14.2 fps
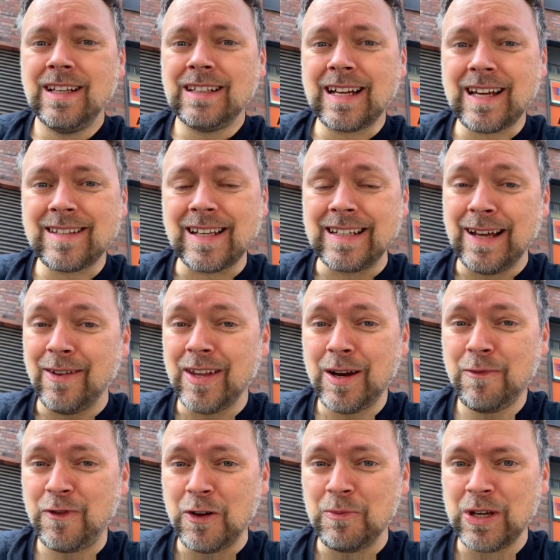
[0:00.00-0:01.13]
Like I said, now that
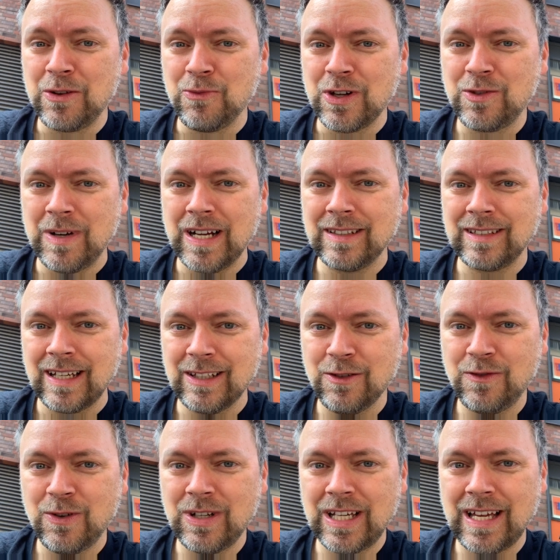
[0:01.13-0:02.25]
I'm filming with my
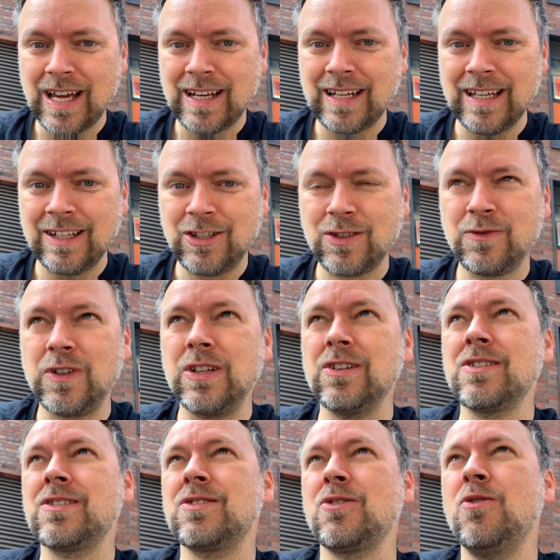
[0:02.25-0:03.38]
telephone again, it just
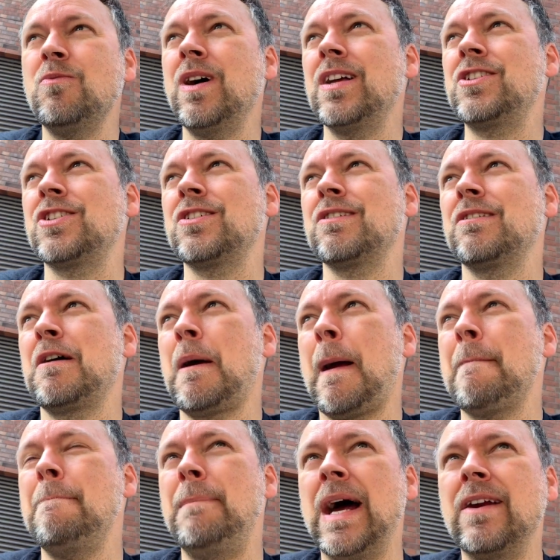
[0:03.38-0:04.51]
feels so much
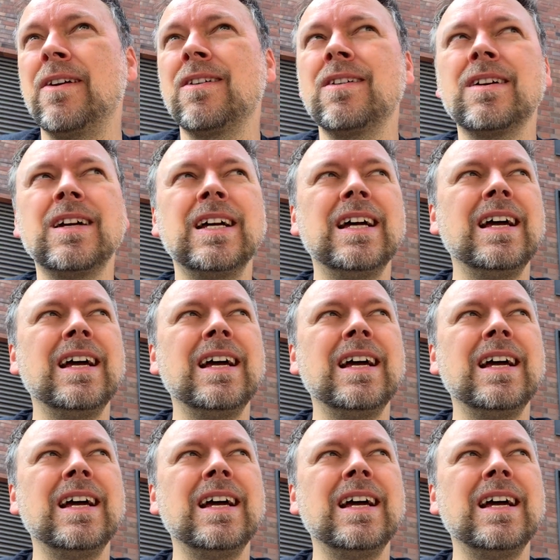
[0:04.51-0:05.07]
better.